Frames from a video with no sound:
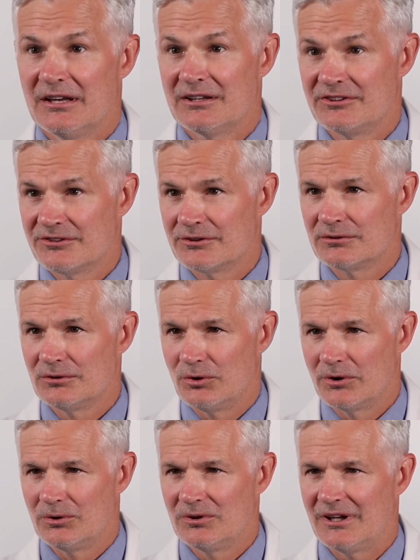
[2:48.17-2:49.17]
Consider
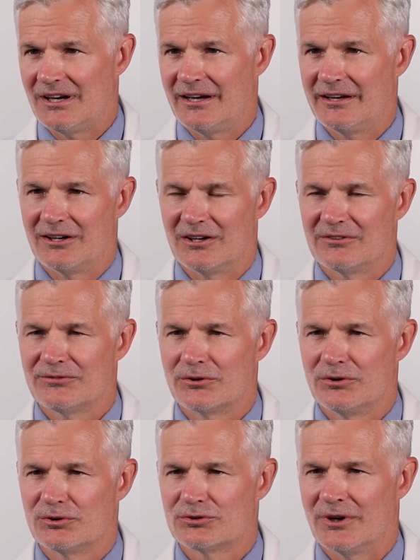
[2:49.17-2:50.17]
Loyola I R for
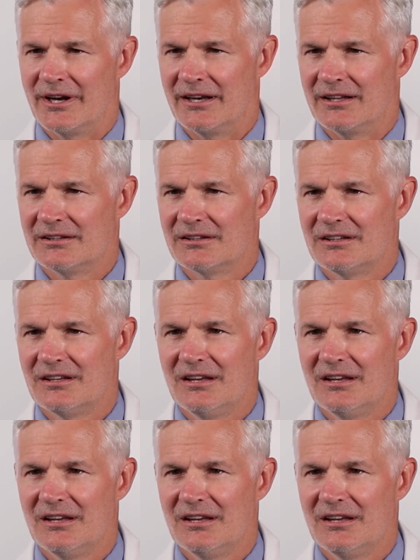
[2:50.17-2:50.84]
your training.